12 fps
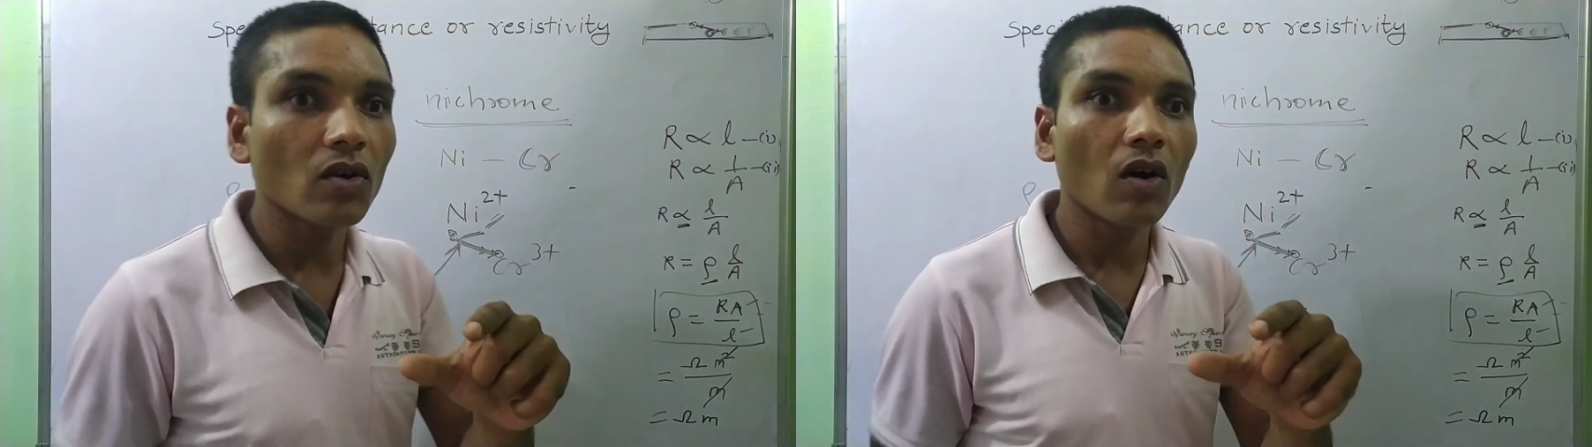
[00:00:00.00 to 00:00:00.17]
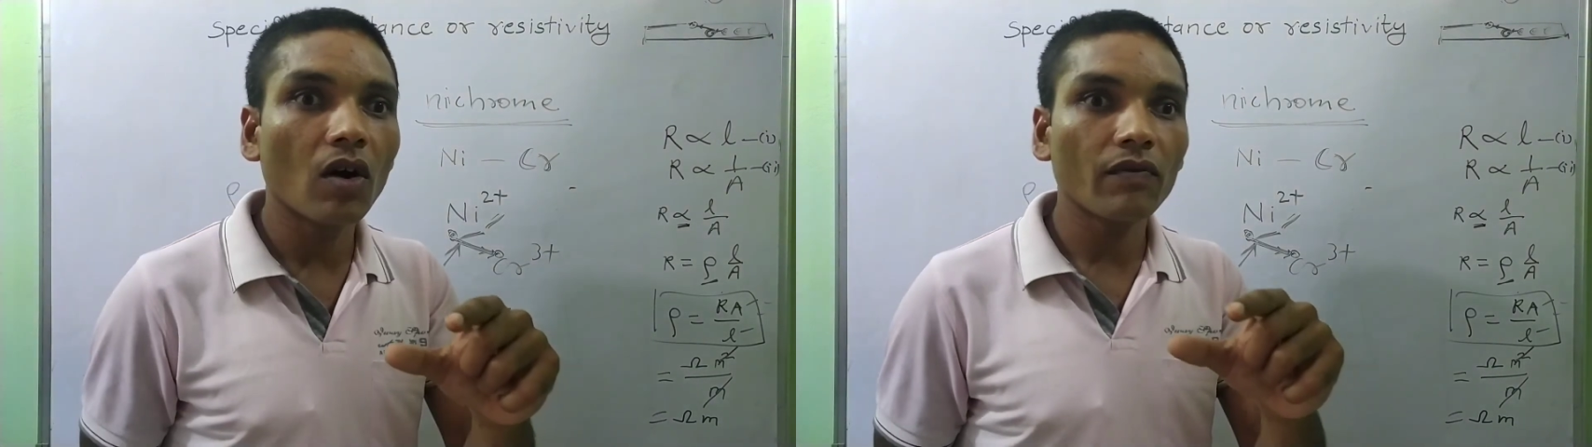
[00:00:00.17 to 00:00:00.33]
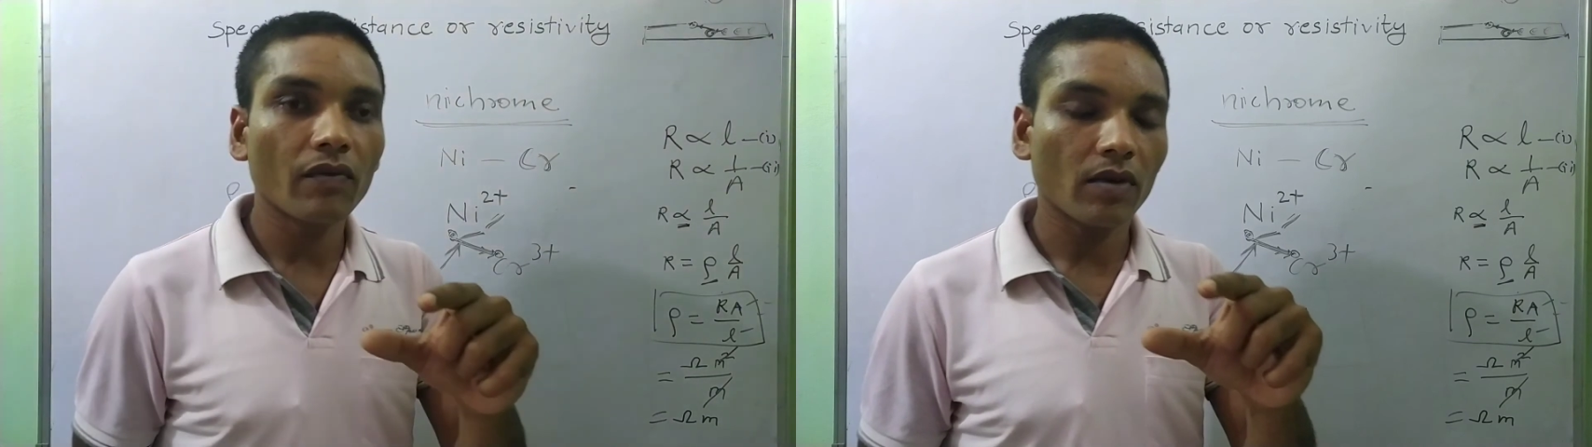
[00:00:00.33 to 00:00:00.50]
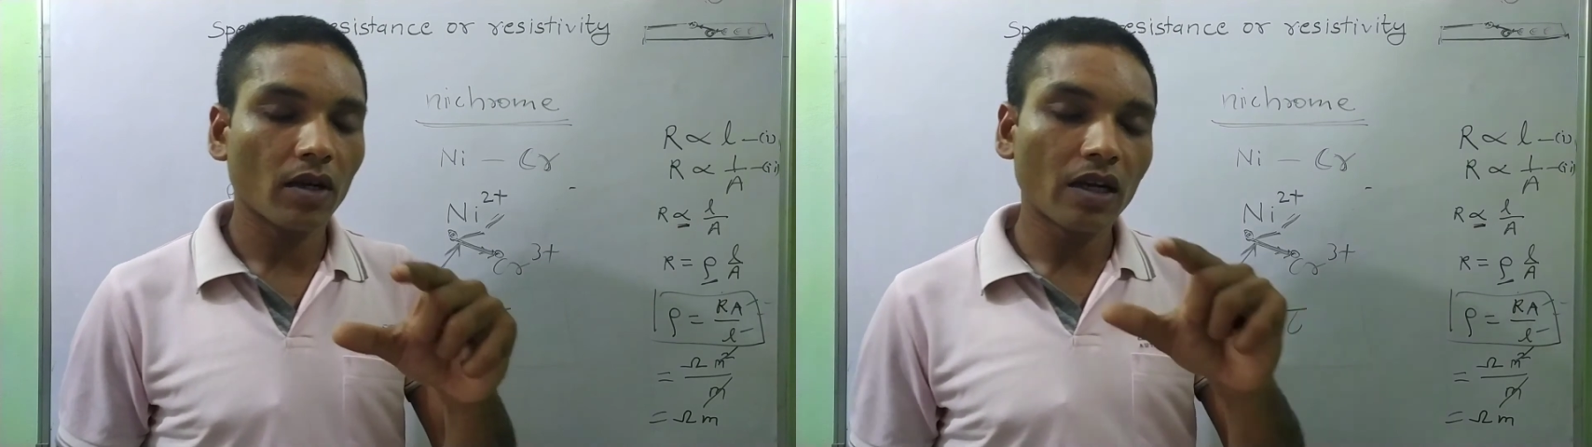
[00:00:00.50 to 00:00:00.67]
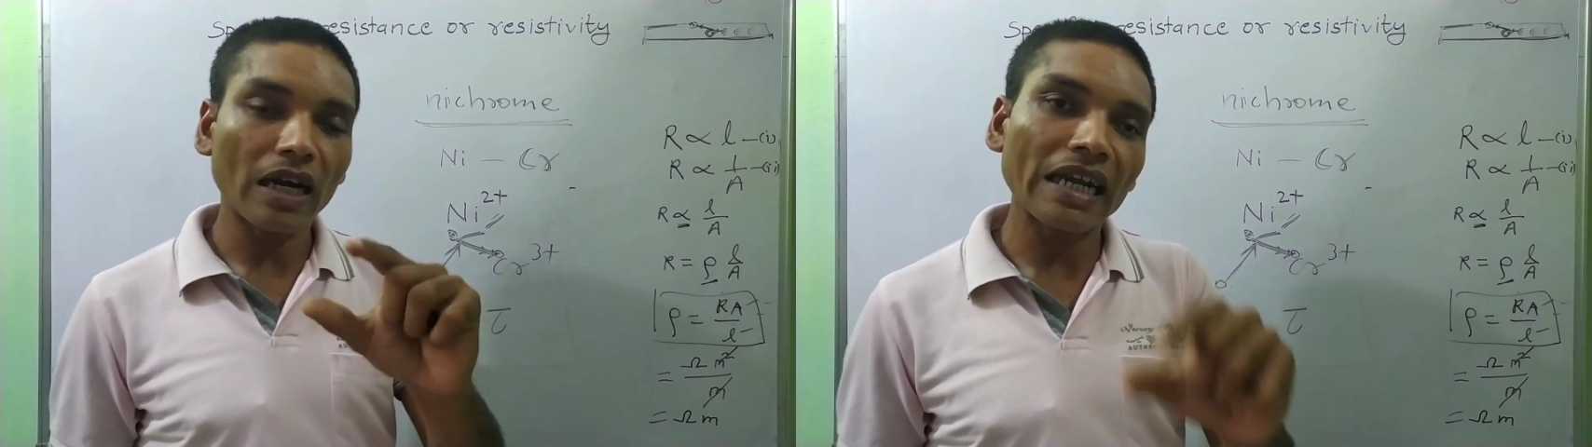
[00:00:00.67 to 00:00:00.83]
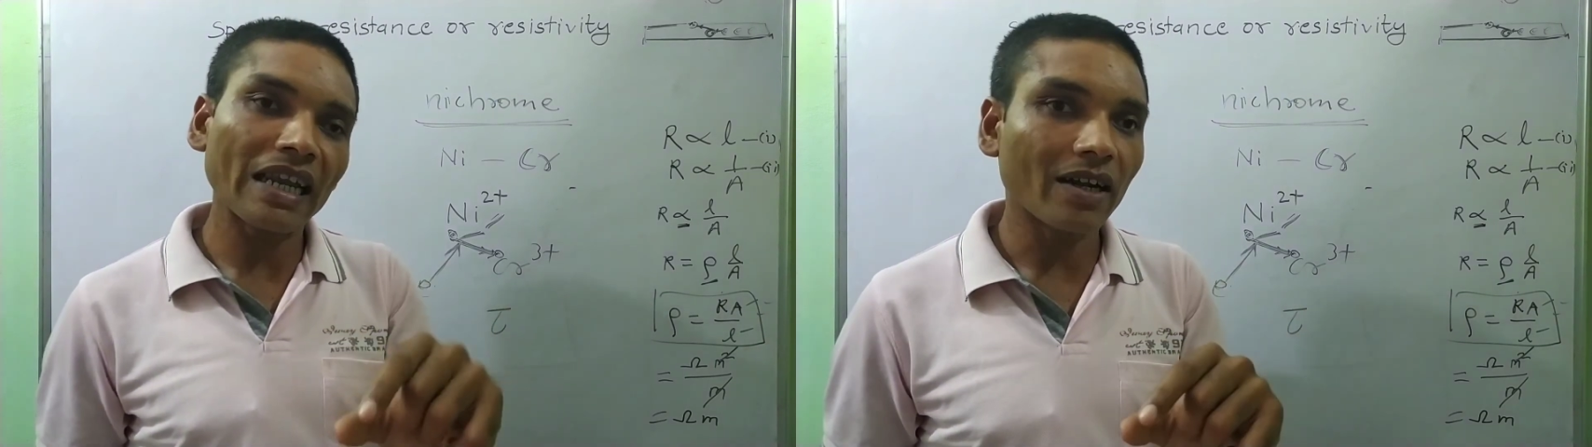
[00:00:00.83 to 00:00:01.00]
of
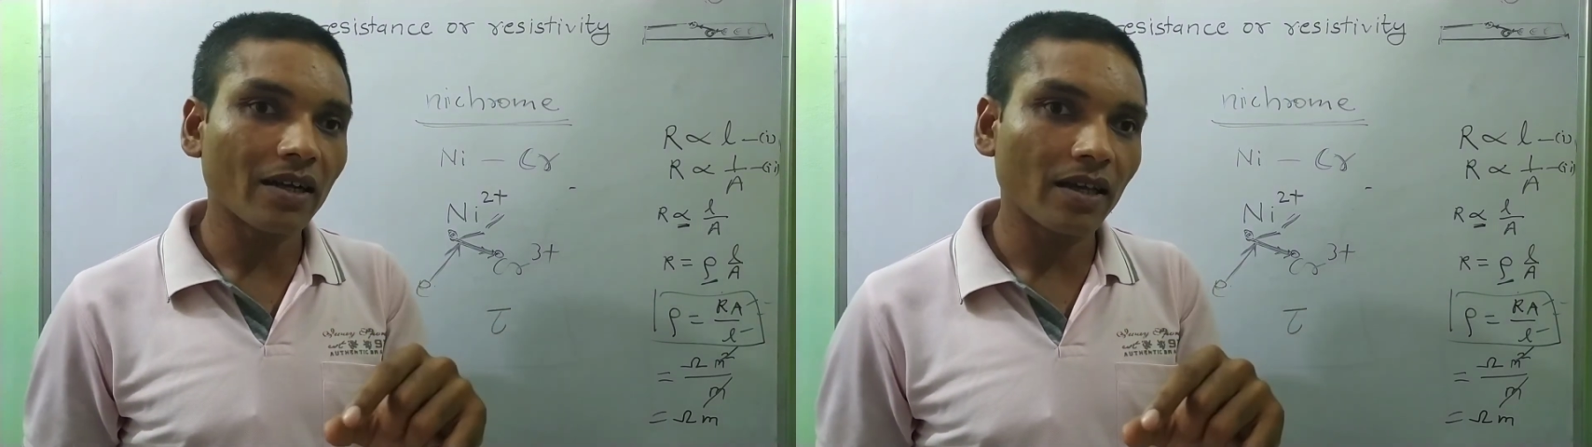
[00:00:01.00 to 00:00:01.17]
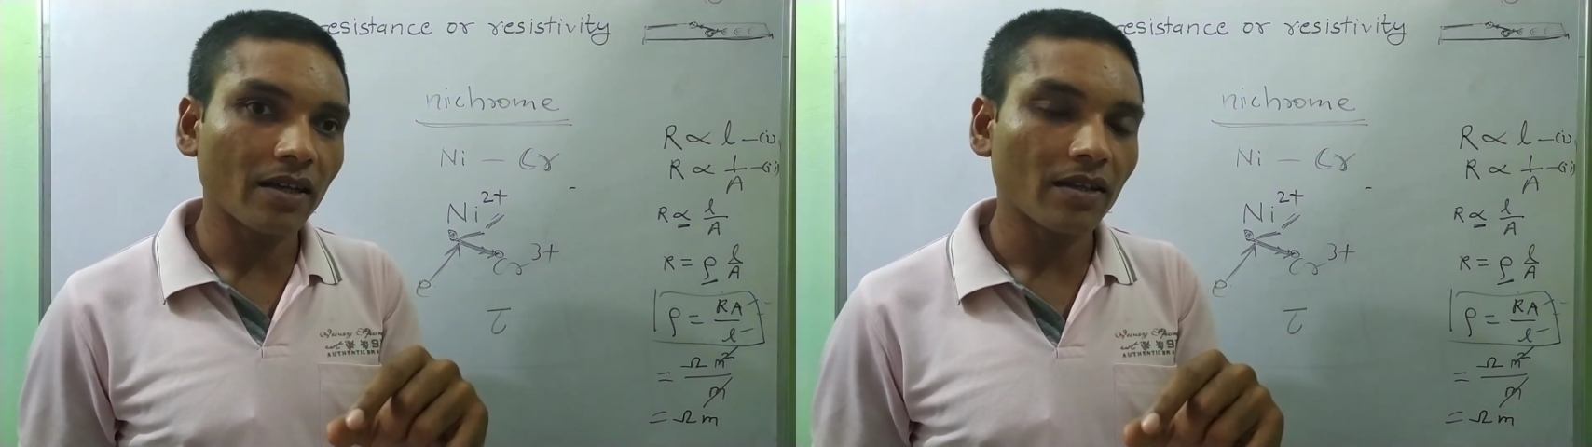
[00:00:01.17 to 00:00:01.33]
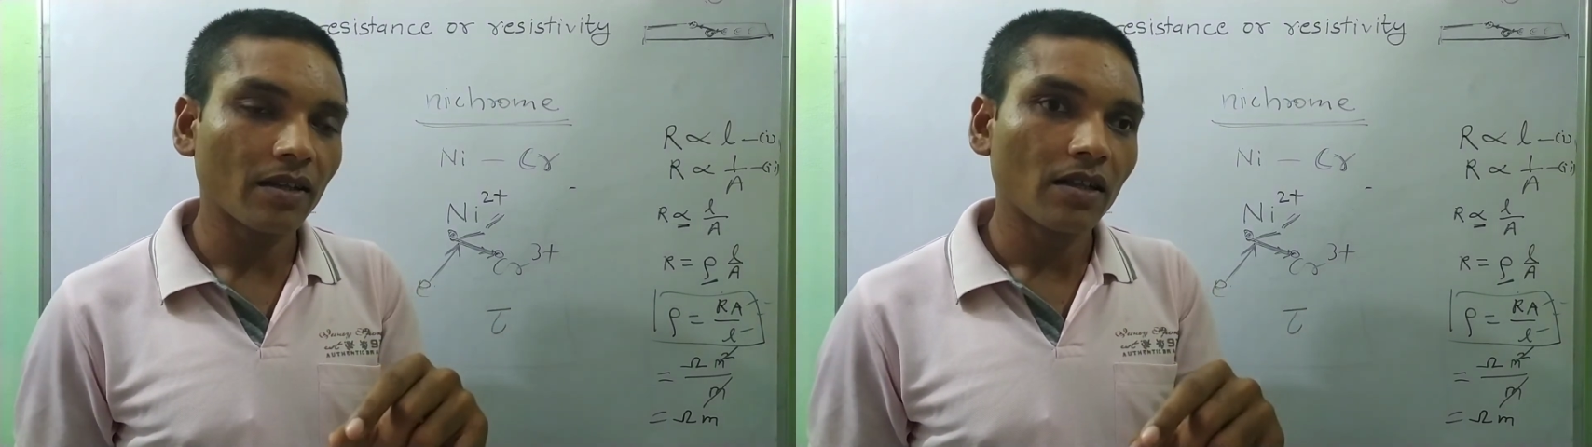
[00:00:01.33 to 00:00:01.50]
conductor,